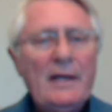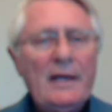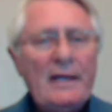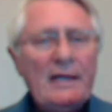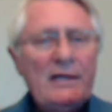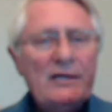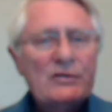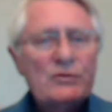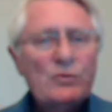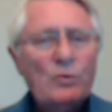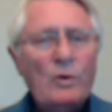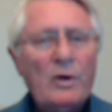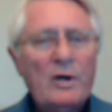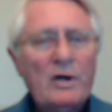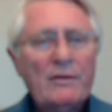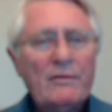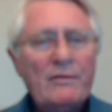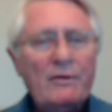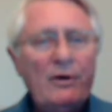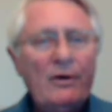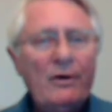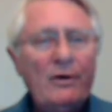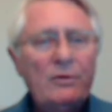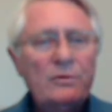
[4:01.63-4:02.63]
Each one
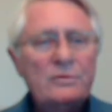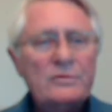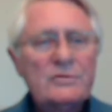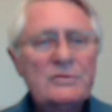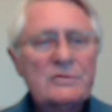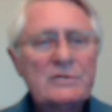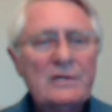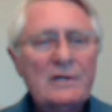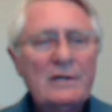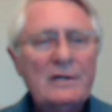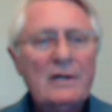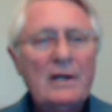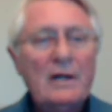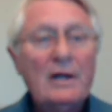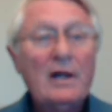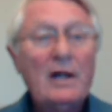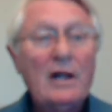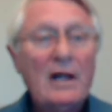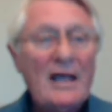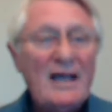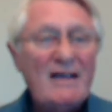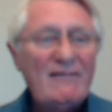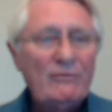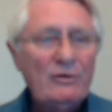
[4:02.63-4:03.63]
of those
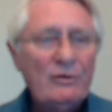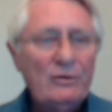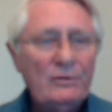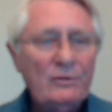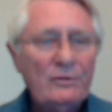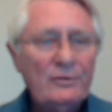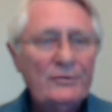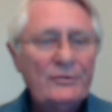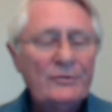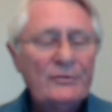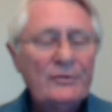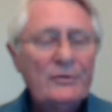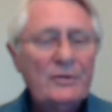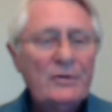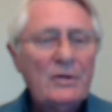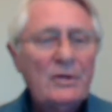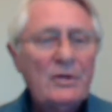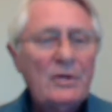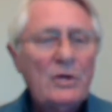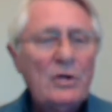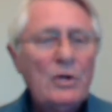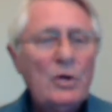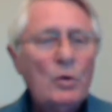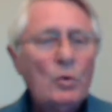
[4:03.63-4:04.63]
levels
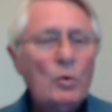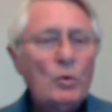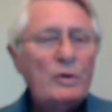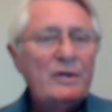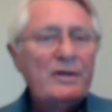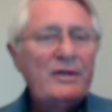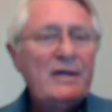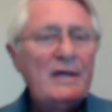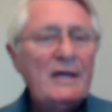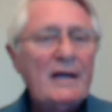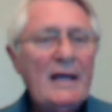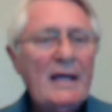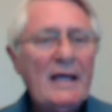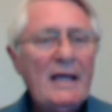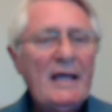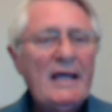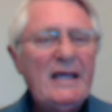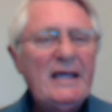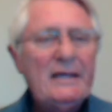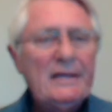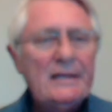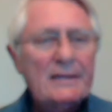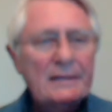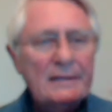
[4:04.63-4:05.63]
within
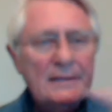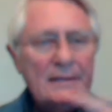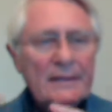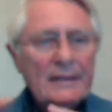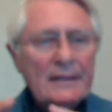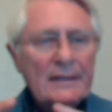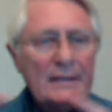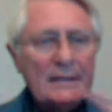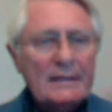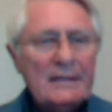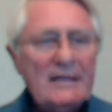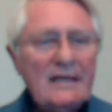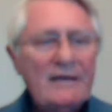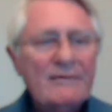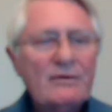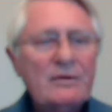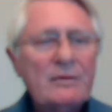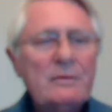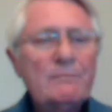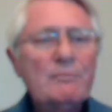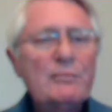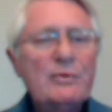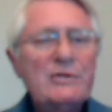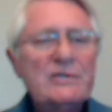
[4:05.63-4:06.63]
a
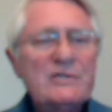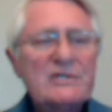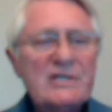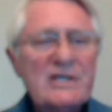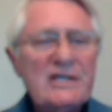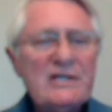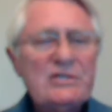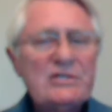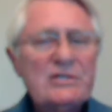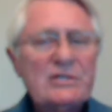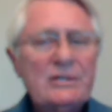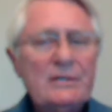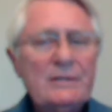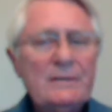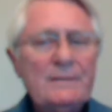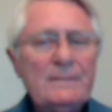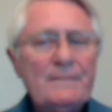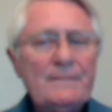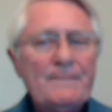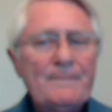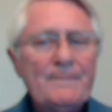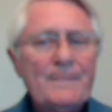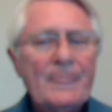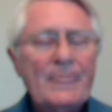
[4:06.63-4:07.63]
given
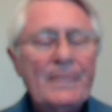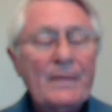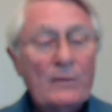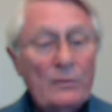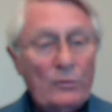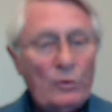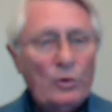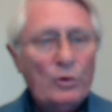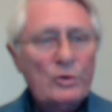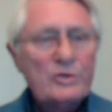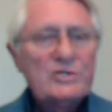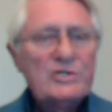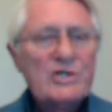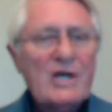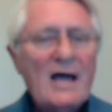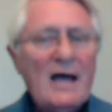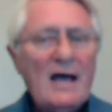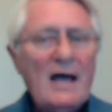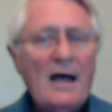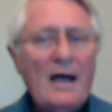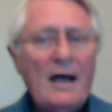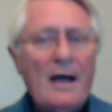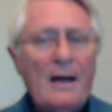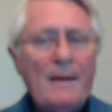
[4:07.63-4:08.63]
position or
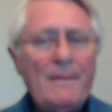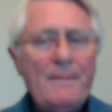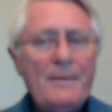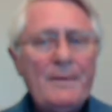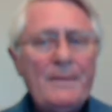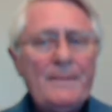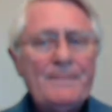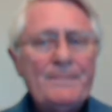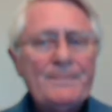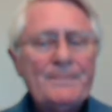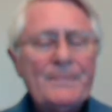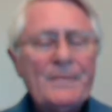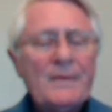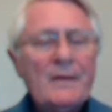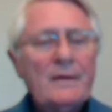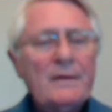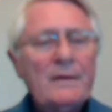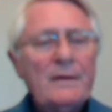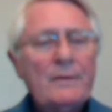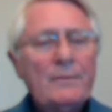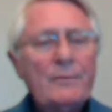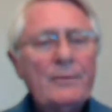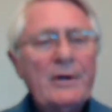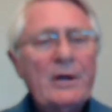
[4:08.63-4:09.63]
job
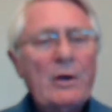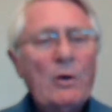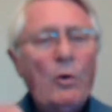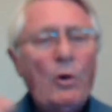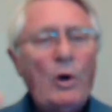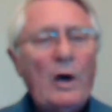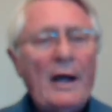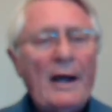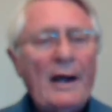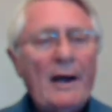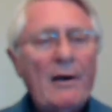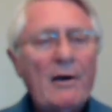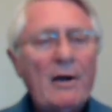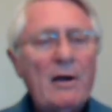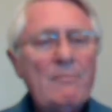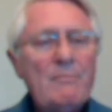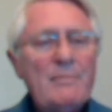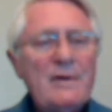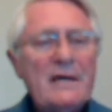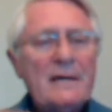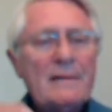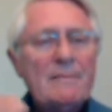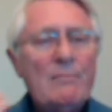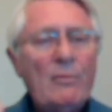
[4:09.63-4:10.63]
require a
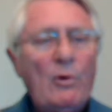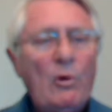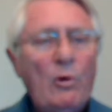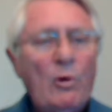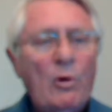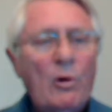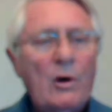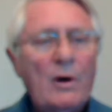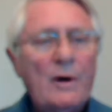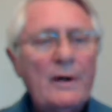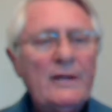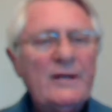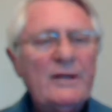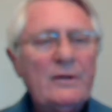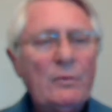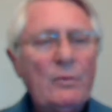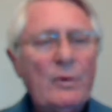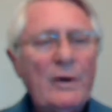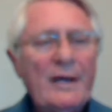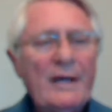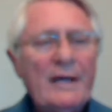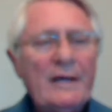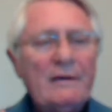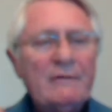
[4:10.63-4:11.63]
bit more in the
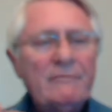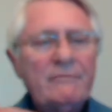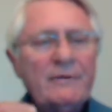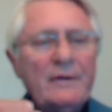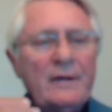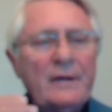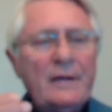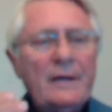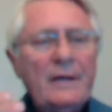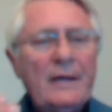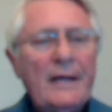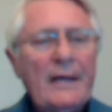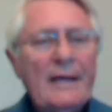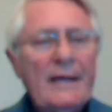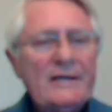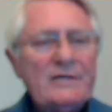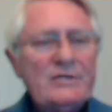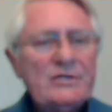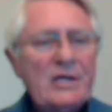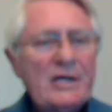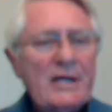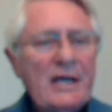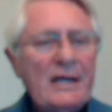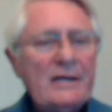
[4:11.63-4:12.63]
way of
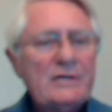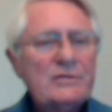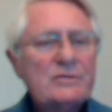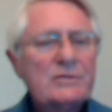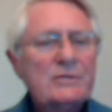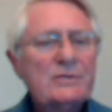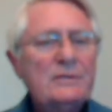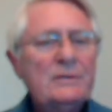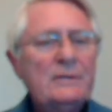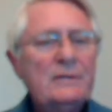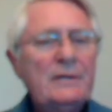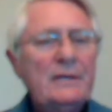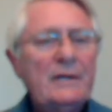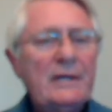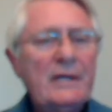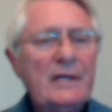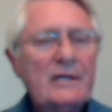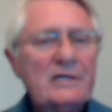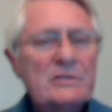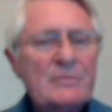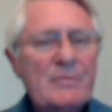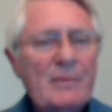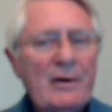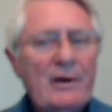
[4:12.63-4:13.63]
education,
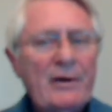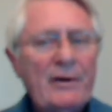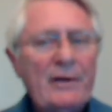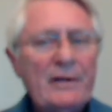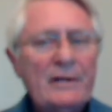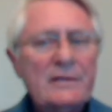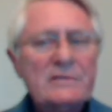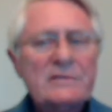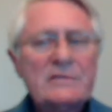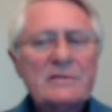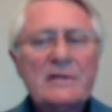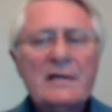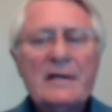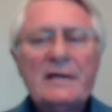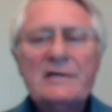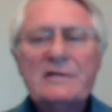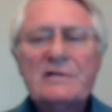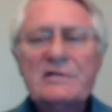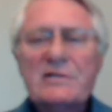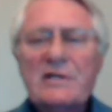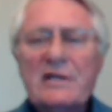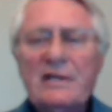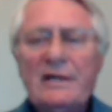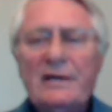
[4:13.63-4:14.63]
experience,
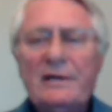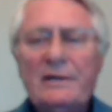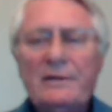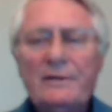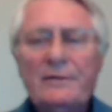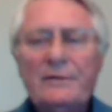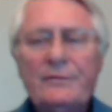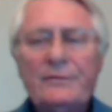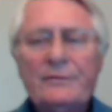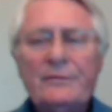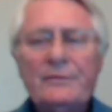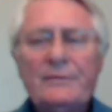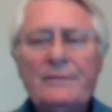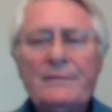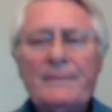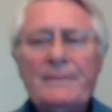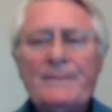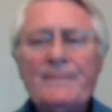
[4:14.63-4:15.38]
and skills.